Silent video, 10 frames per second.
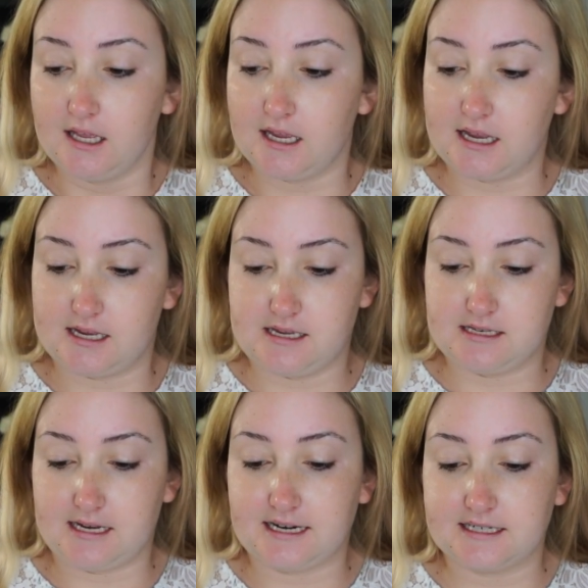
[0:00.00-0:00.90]

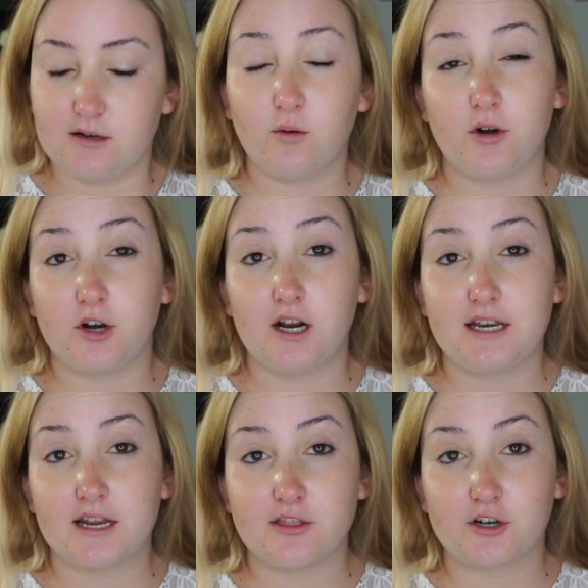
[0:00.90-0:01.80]
And I did order
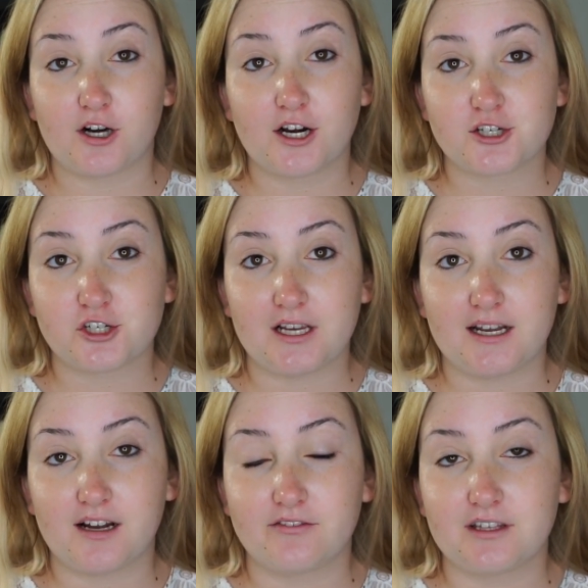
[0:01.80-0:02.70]
another
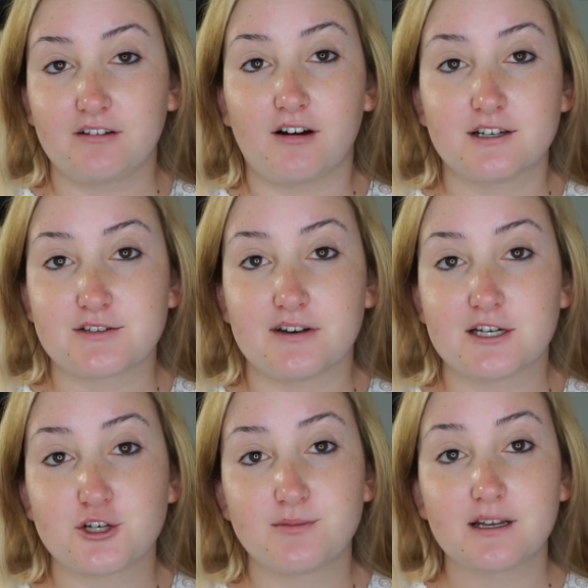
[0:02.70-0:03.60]
shade of the Flawless
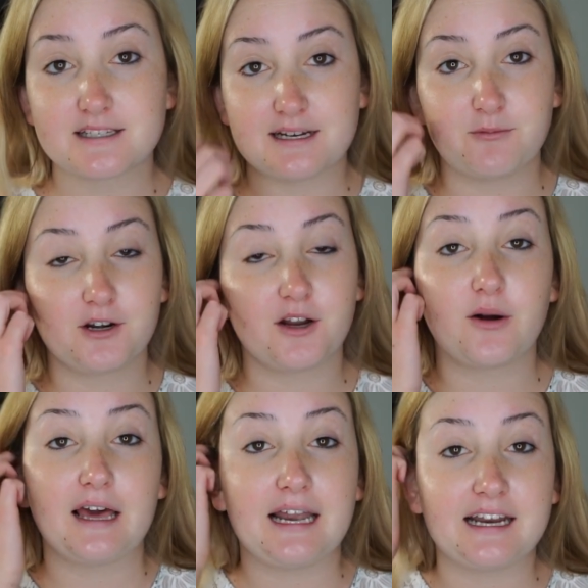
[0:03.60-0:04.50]
foundation because I want to
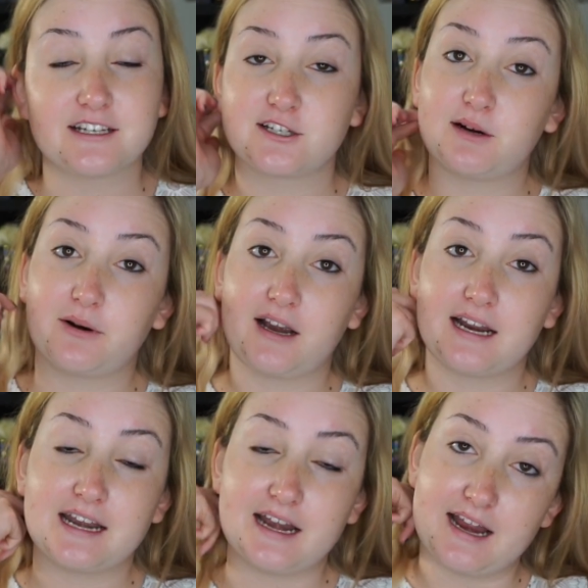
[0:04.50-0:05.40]
go ahead and start wearing
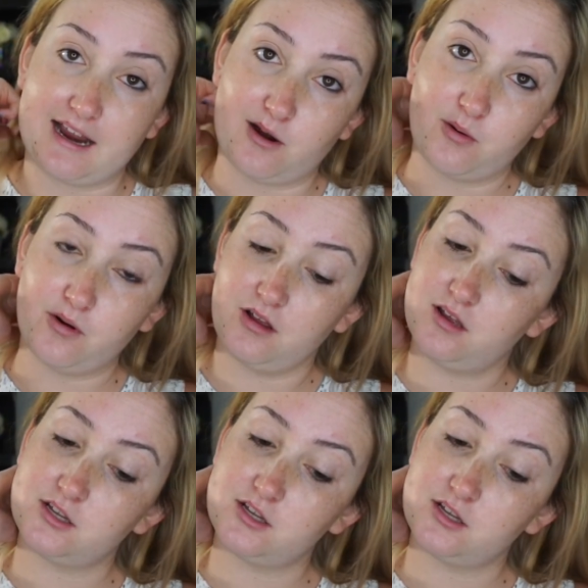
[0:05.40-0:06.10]
it now.